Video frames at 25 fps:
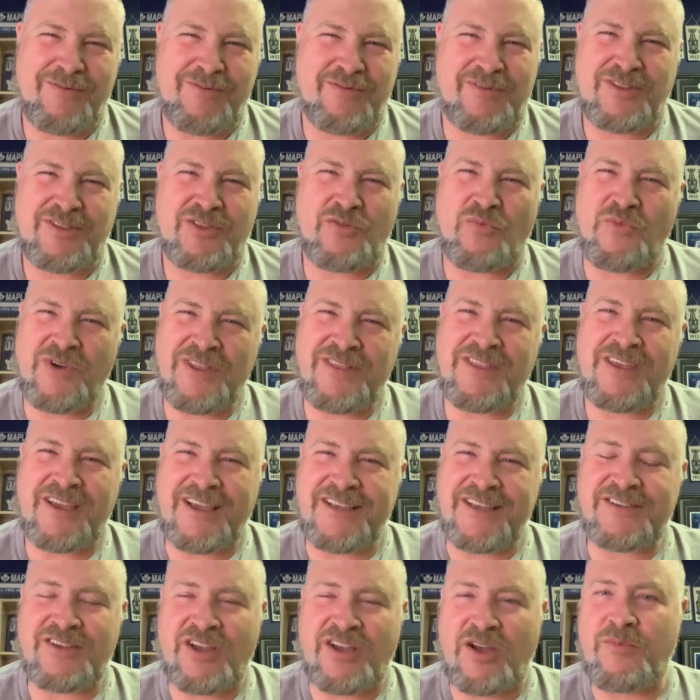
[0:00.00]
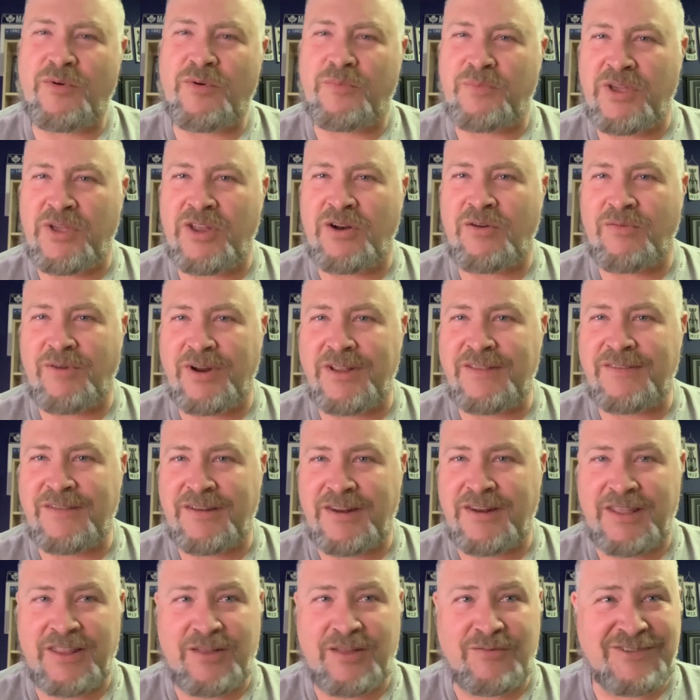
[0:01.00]
the one thing I saw about Peter Wright
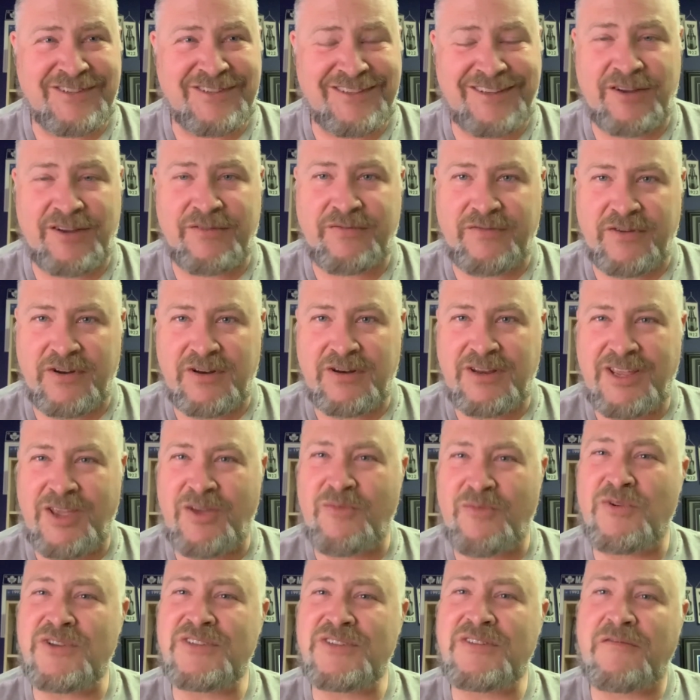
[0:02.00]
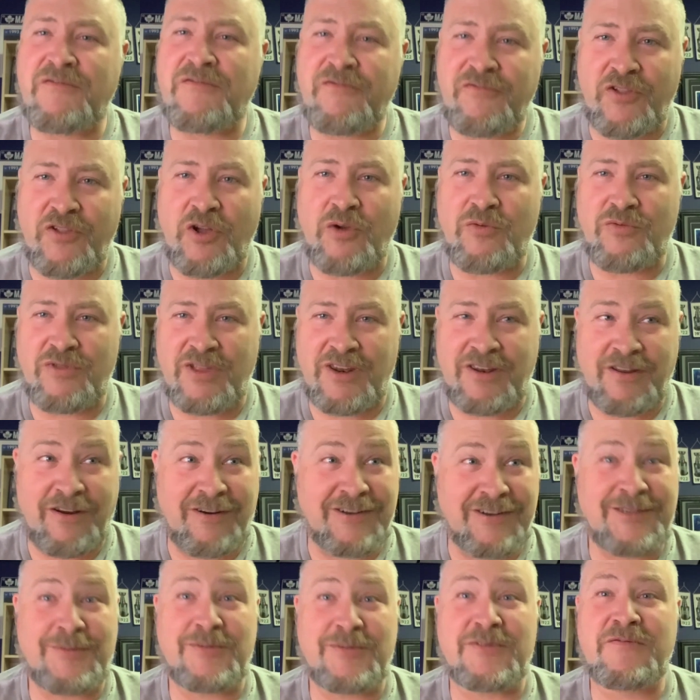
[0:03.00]
today that was different, he wasn't floating the
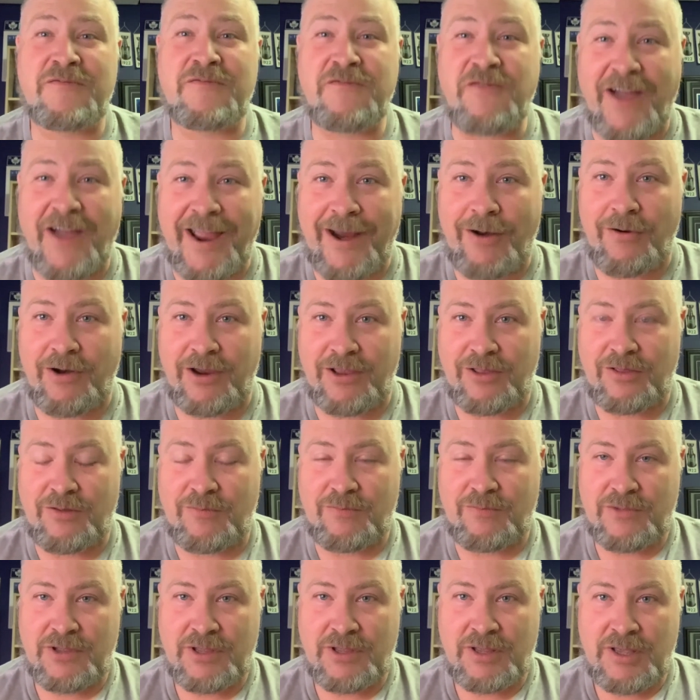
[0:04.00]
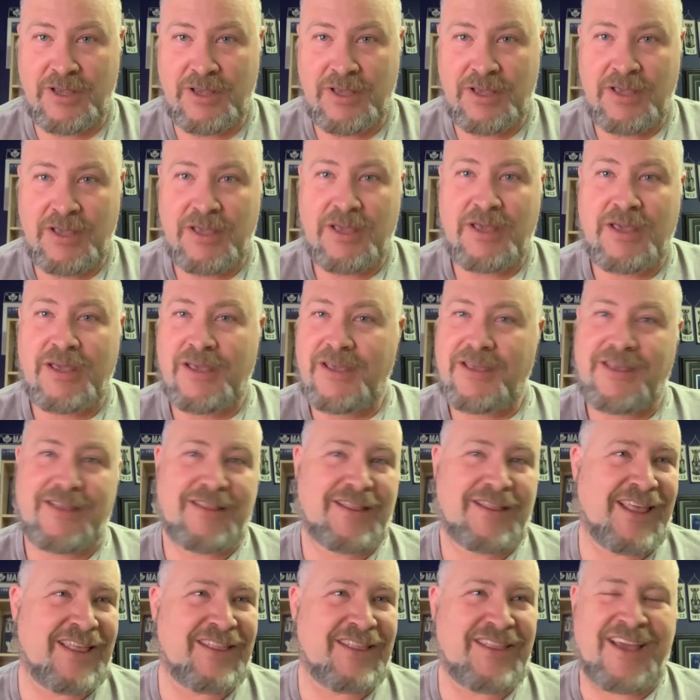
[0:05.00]
darts. He was firing them.
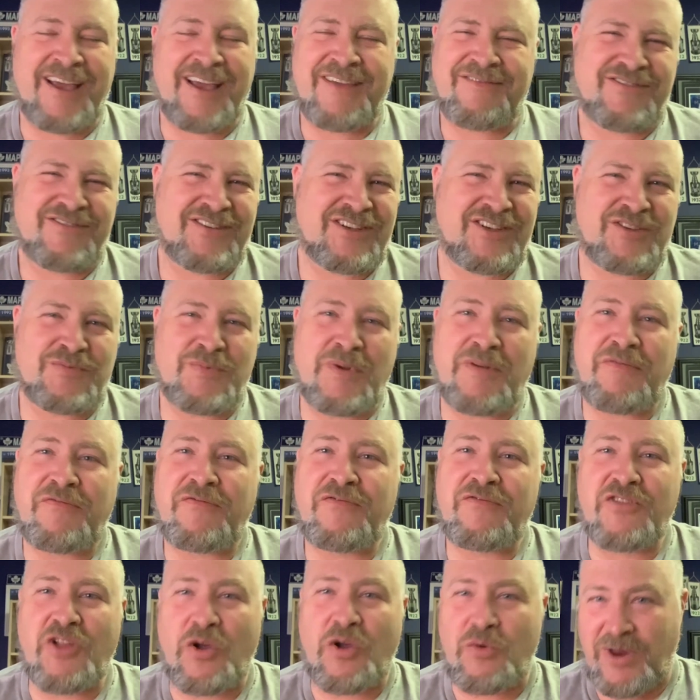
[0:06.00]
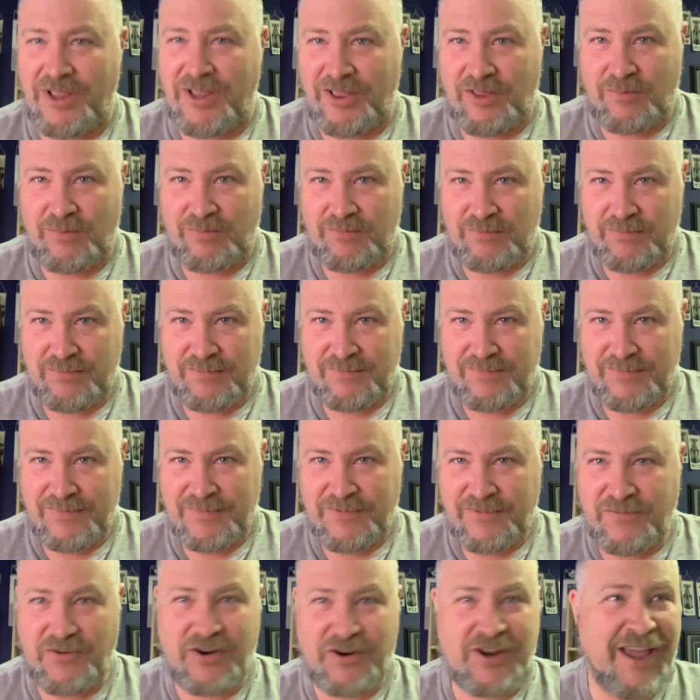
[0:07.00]
Lately, he's been floating them.
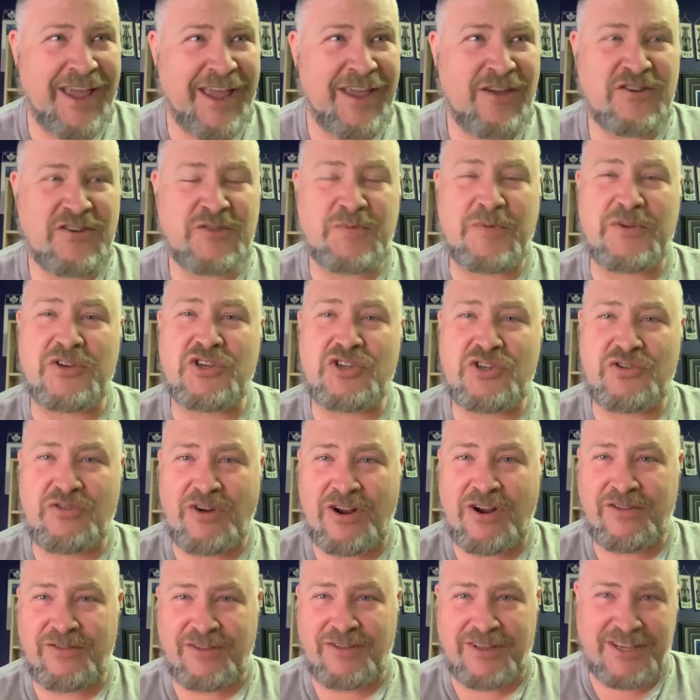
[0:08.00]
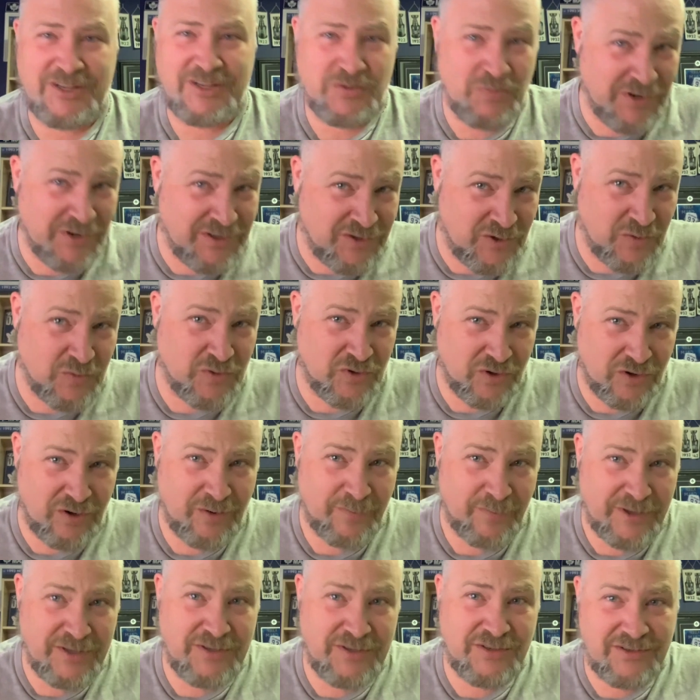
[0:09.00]
For a guy who's been struggling, he's won 2
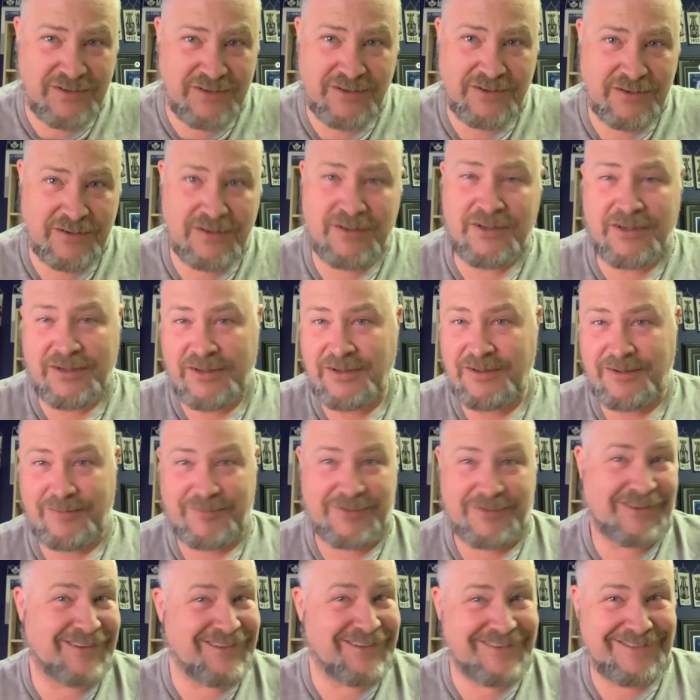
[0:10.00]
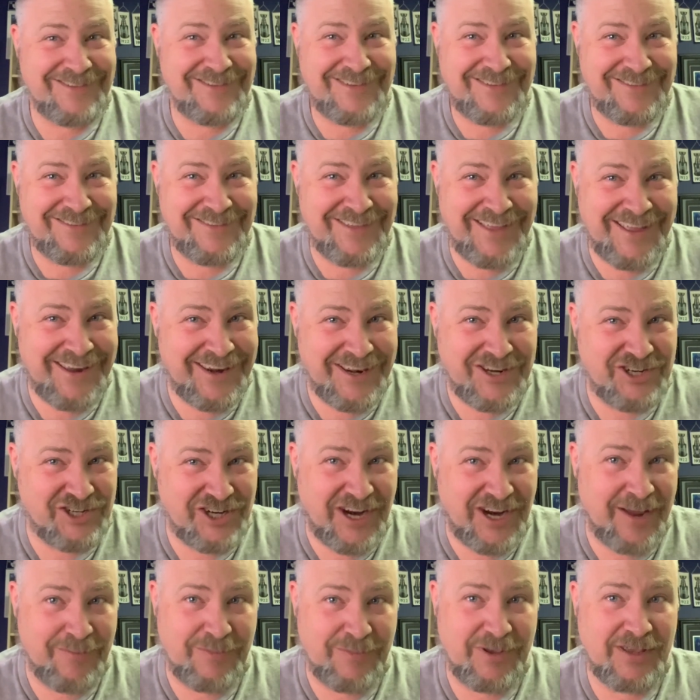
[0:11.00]
tournaments. That ain't
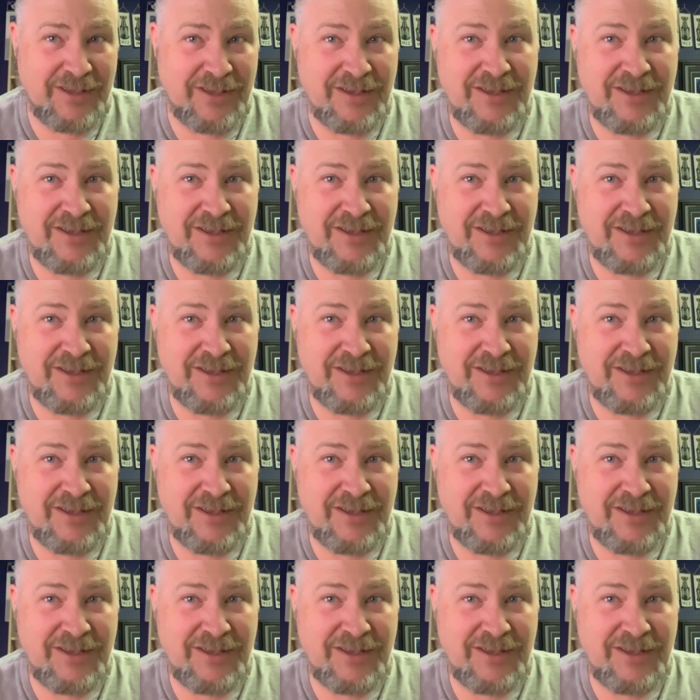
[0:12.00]
shabby.